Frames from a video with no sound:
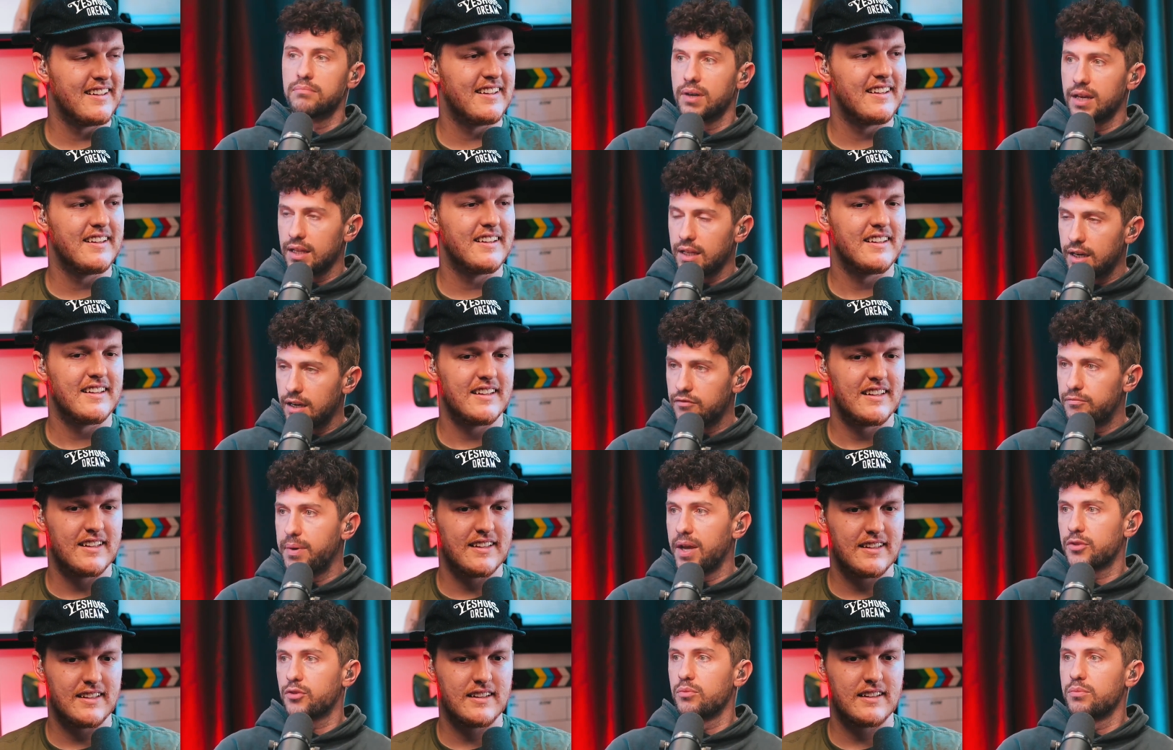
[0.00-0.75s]
Speaker 1: umbrella of
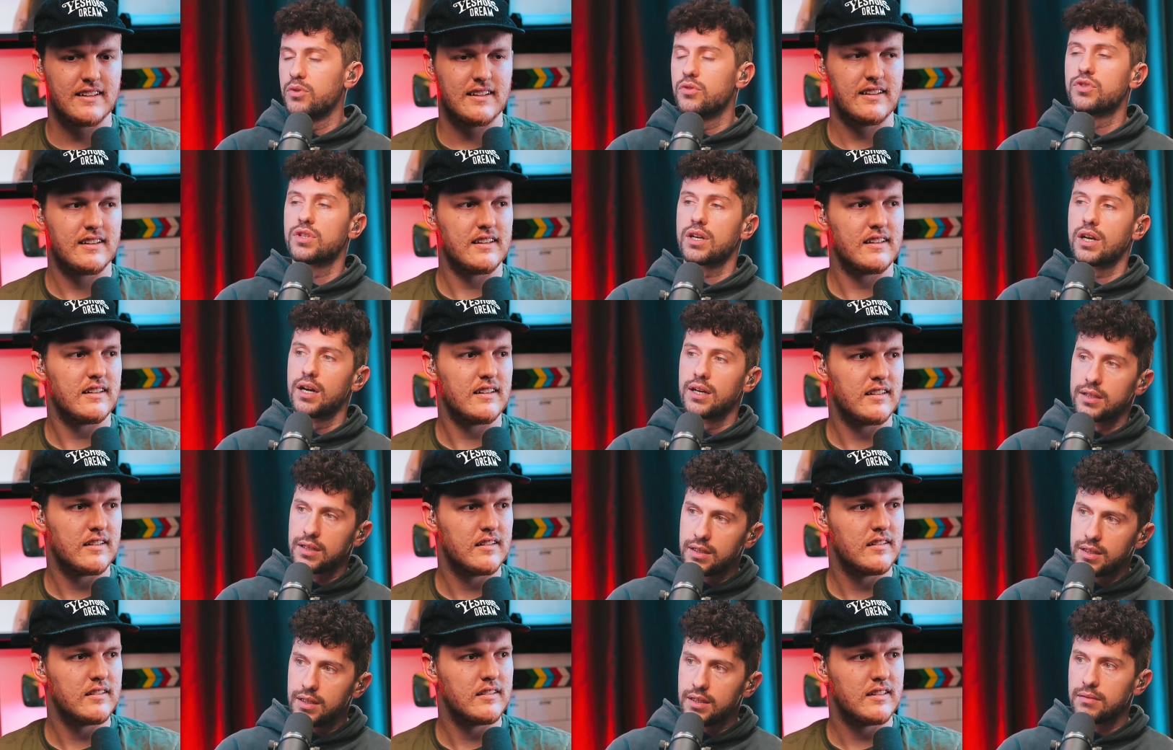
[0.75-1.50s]
Bethel Music,
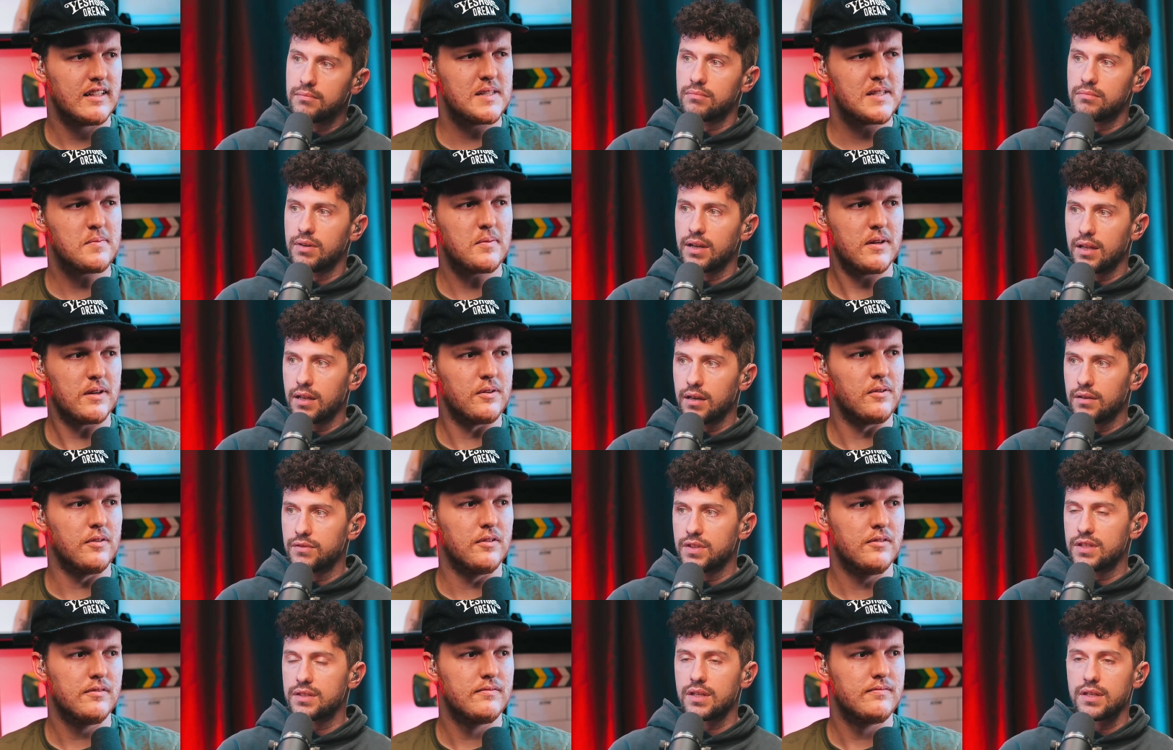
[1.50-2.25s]
under the umbrella
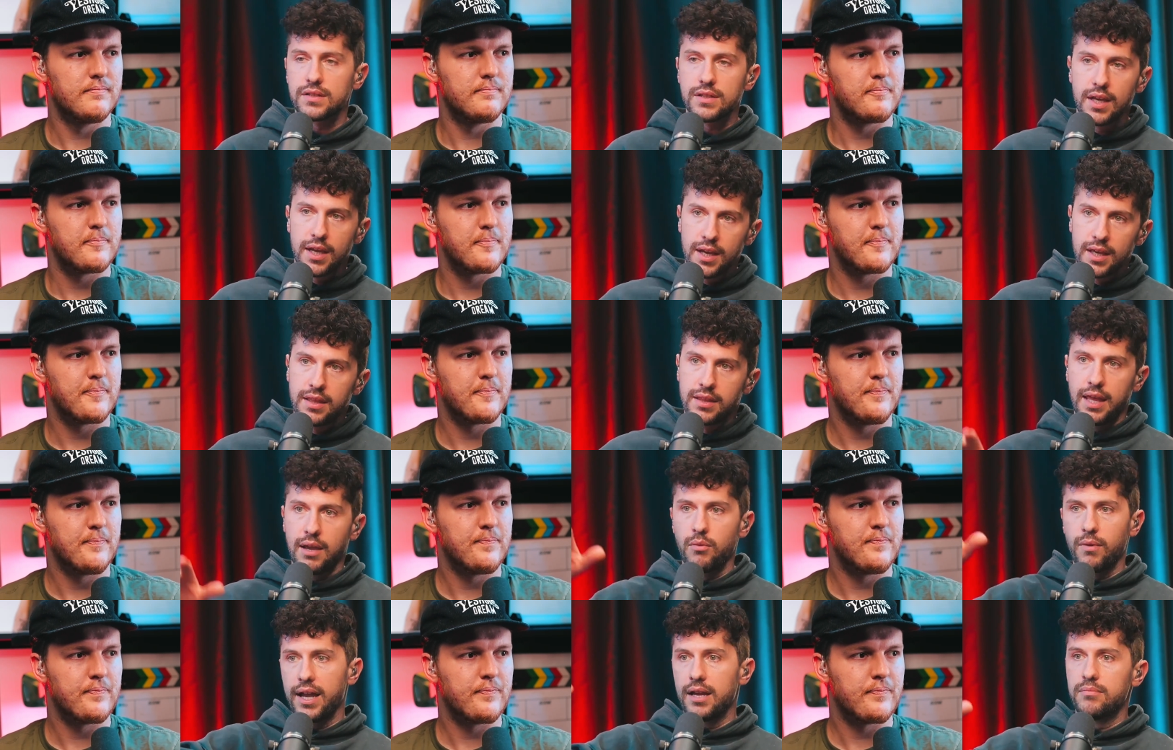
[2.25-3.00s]
of these things,
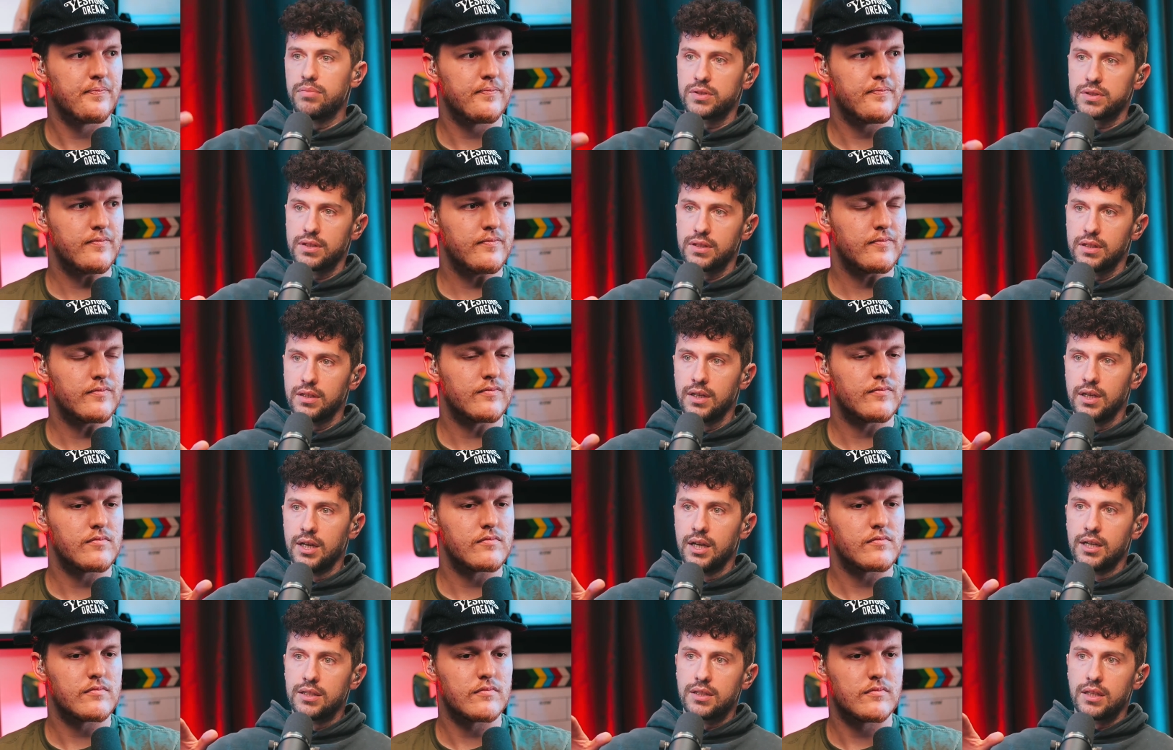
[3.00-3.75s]
they were able to,
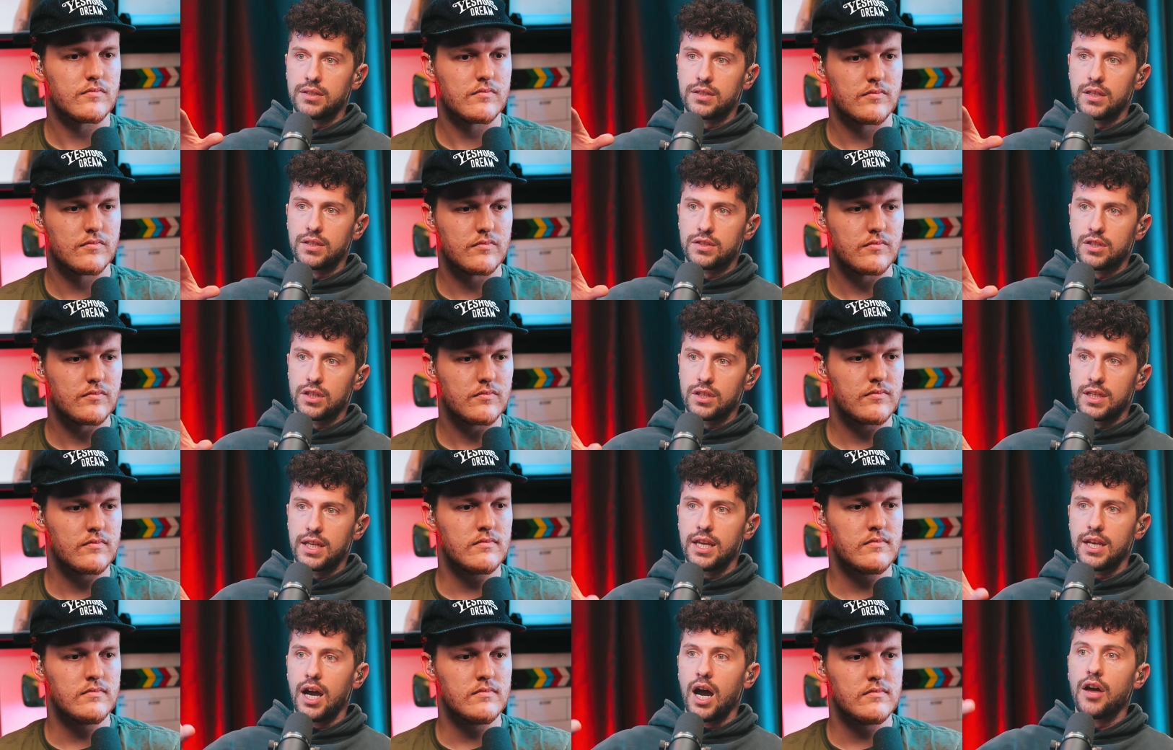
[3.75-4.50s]
to to to
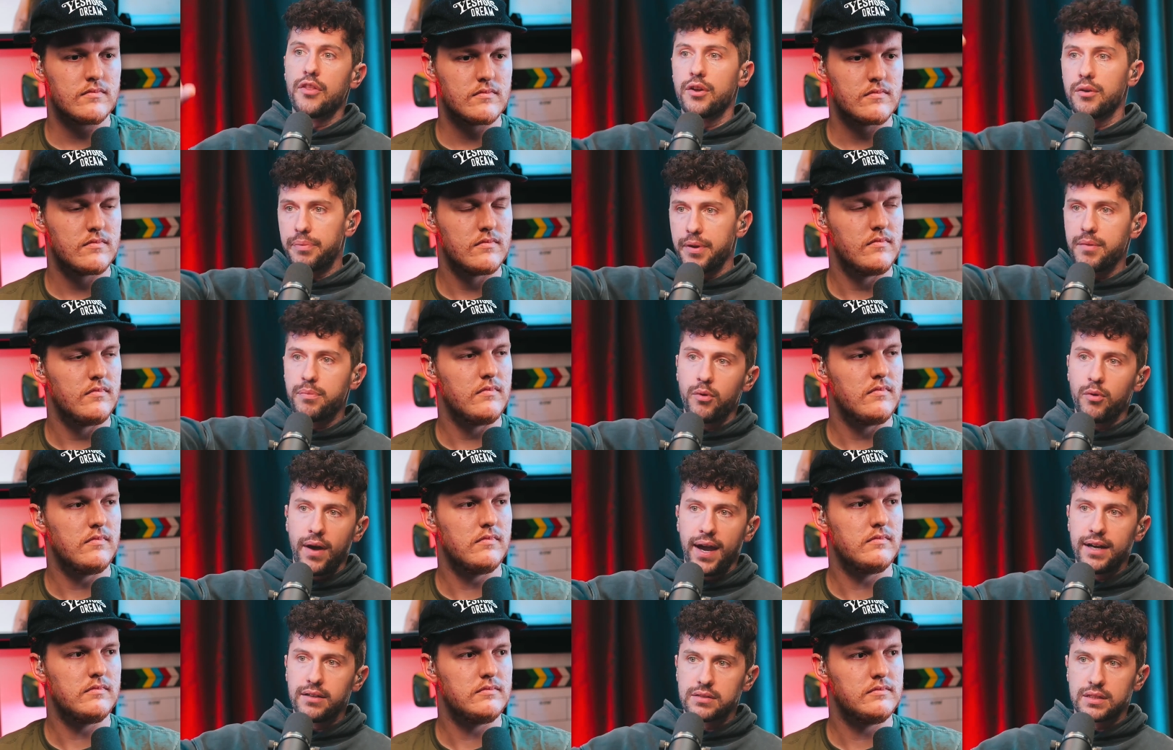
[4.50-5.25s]
get other people
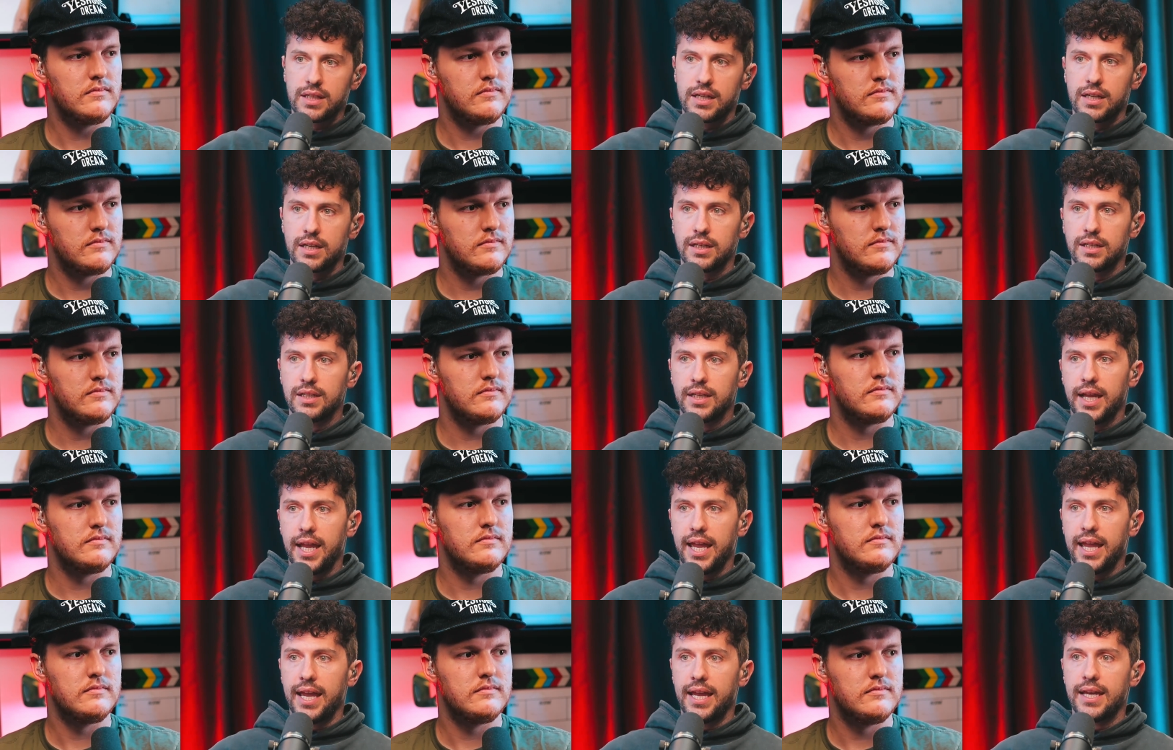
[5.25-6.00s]
out there,
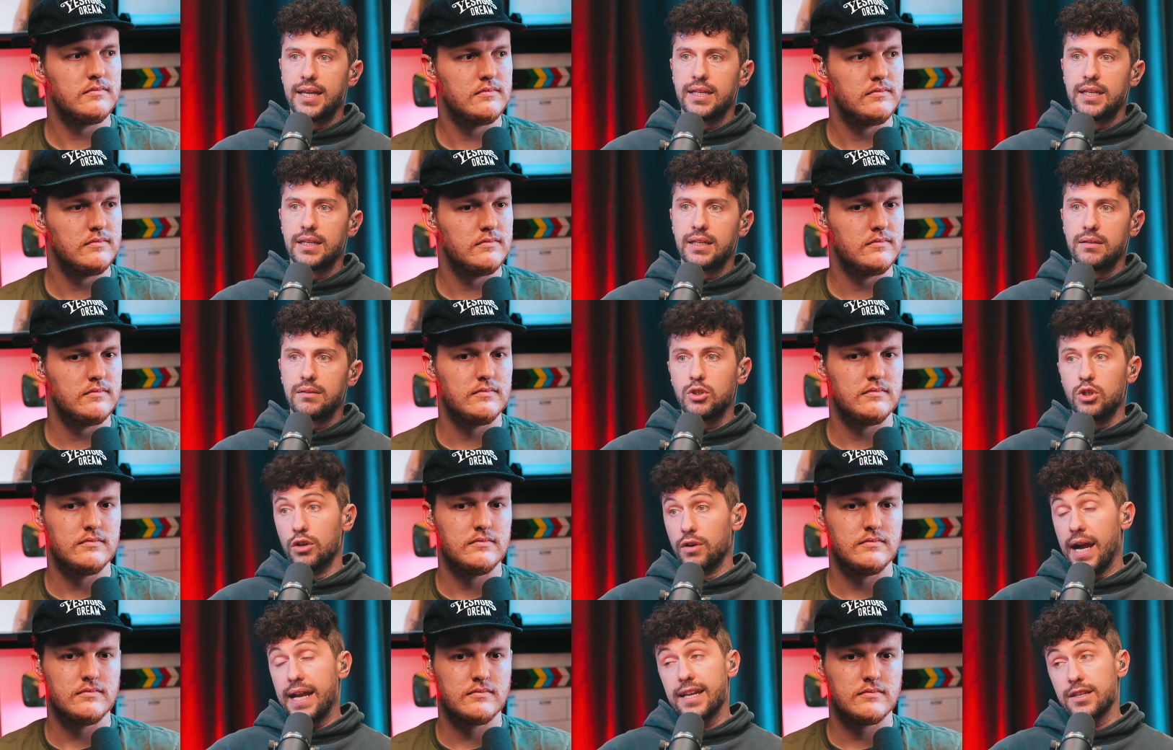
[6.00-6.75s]
and you
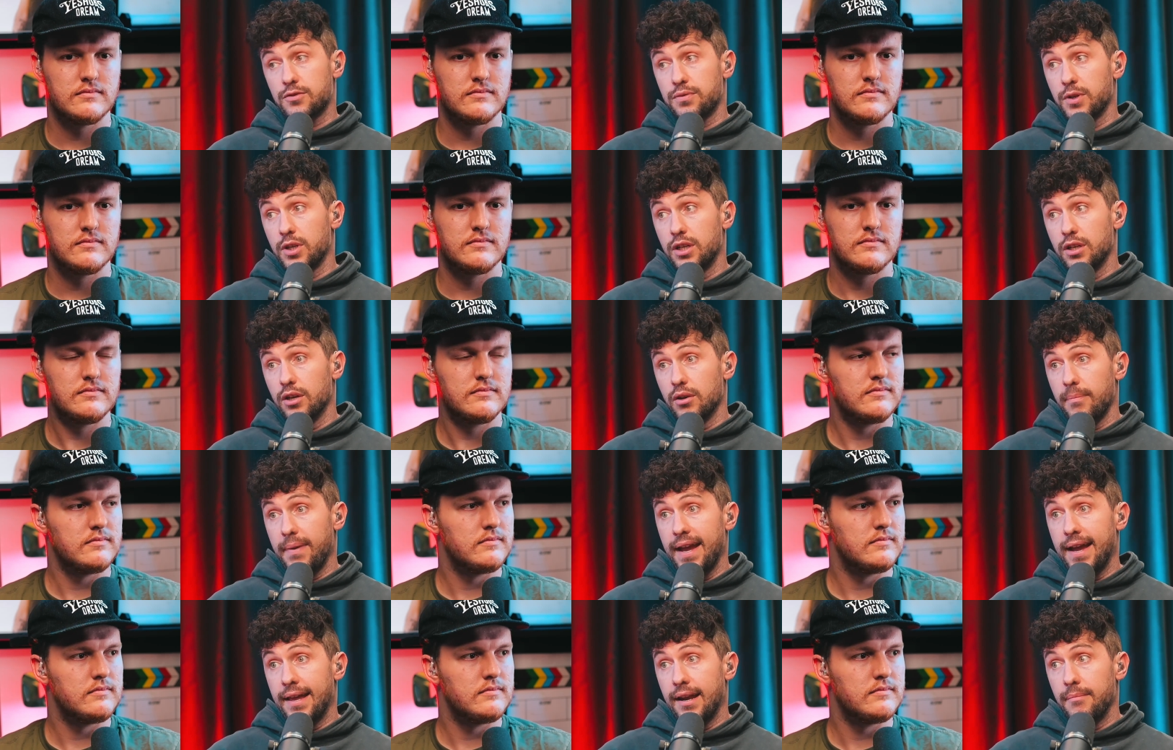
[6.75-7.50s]
know, I guess for good or
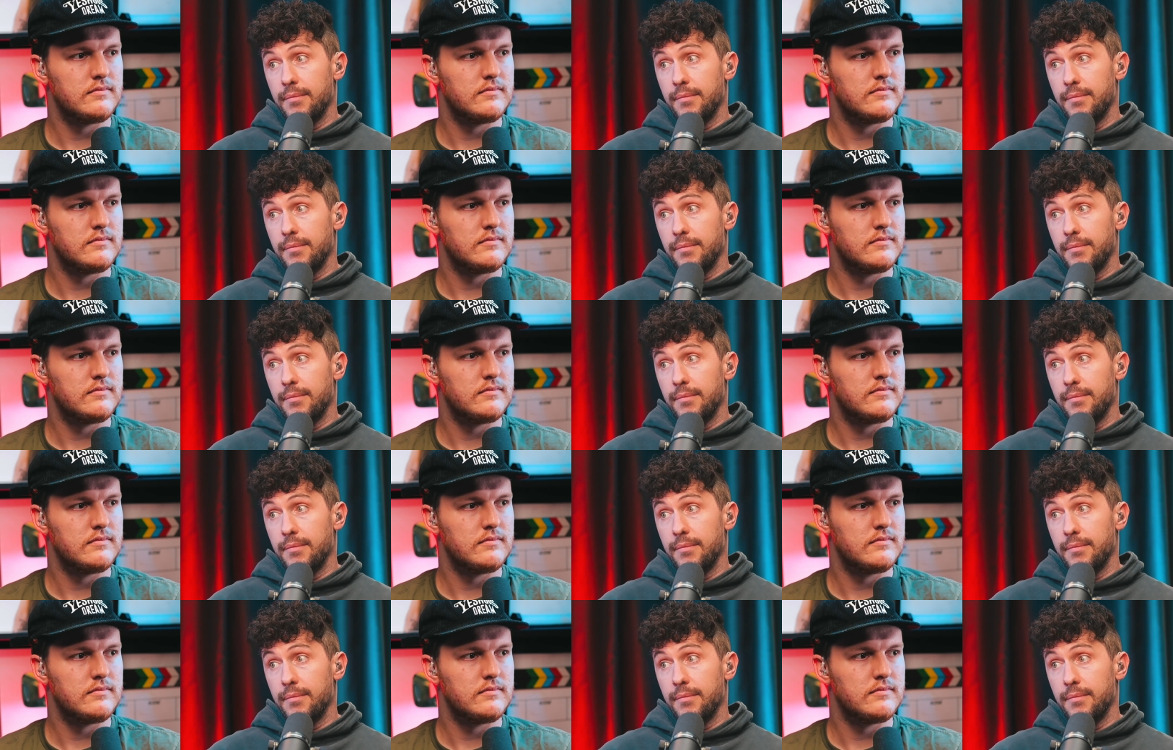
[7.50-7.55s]
bad.